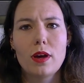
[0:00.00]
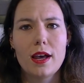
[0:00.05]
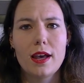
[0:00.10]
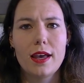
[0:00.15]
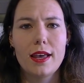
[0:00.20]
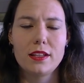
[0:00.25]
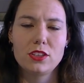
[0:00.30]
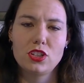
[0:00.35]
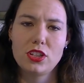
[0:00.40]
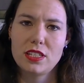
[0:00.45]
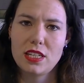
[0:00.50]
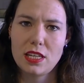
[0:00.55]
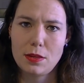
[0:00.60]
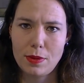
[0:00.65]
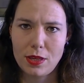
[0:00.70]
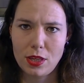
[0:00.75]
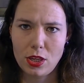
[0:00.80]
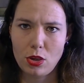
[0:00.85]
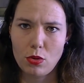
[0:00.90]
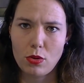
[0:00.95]
are
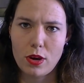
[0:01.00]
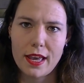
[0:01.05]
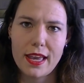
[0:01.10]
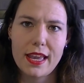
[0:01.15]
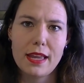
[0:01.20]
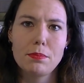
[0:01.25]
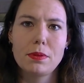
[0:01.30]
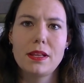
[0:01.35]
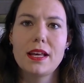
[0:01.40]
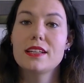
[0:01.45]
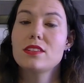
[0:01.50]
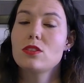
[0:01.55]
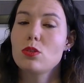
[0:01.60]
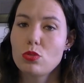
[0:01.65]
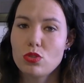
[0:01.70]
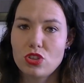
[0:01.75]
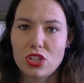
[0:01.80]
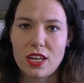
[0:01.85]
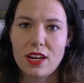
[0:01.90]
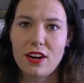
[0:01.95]
LGBTQIA+
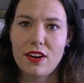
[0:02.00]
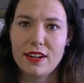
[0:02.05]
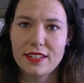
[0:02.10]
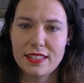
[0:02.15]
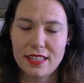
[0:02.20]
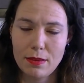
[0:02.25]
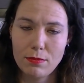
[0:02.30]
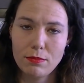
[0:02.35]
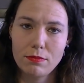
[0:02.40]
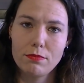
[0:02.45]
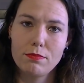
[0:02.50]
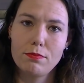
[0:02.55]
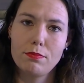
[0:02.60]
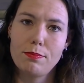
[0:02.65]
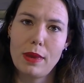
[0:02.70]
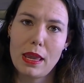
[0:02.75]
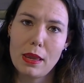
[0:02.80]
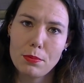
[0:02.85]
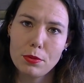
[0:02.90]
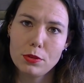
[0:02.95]
or GRSM
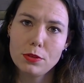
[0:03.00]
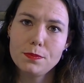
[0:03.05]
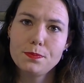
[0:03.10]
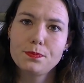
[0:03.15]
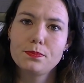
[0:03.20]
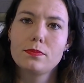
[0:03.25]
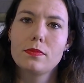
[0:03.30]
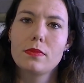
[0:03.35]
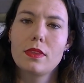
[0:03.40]
people.